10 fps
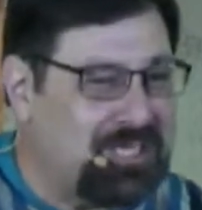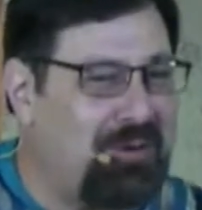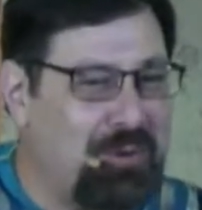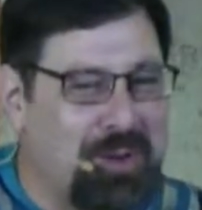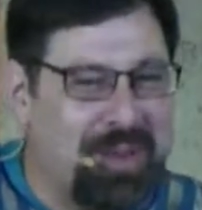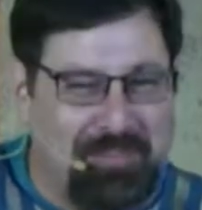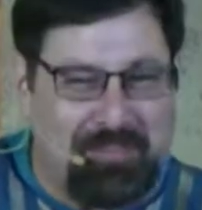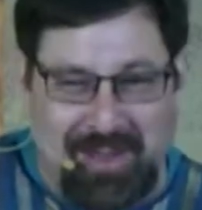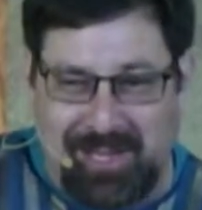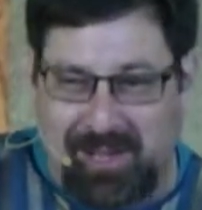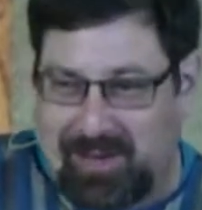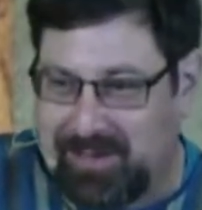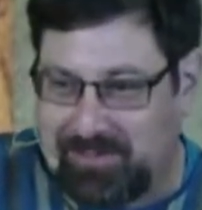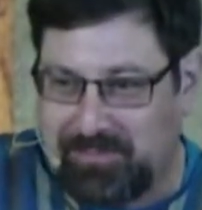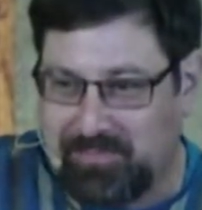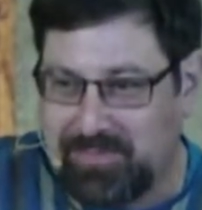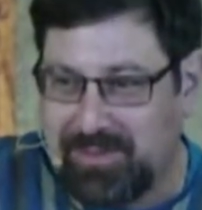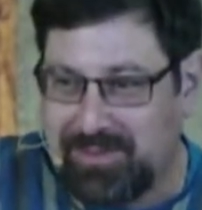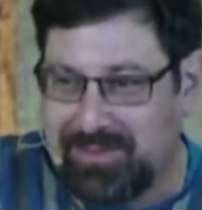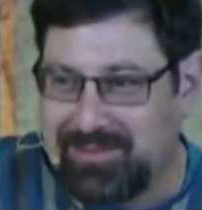is how we're going to make money on it.
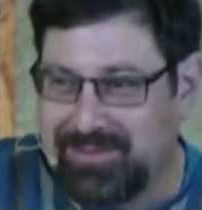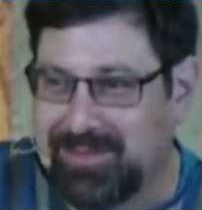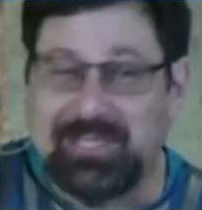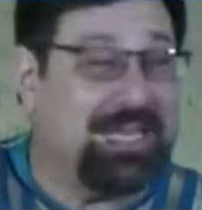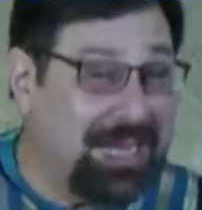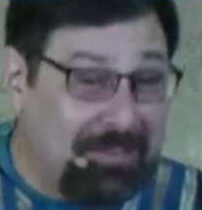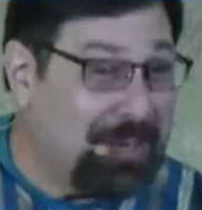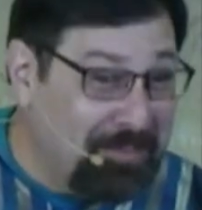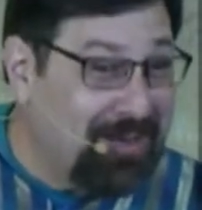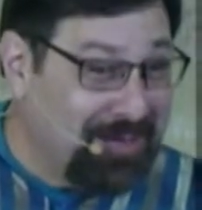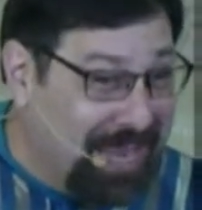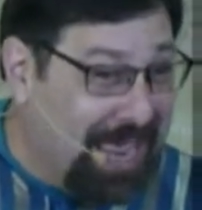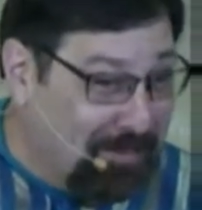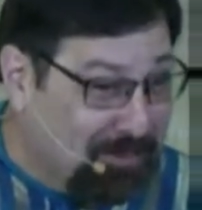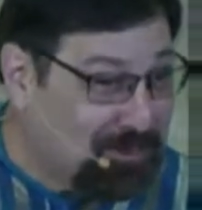Because you got to make money on apps,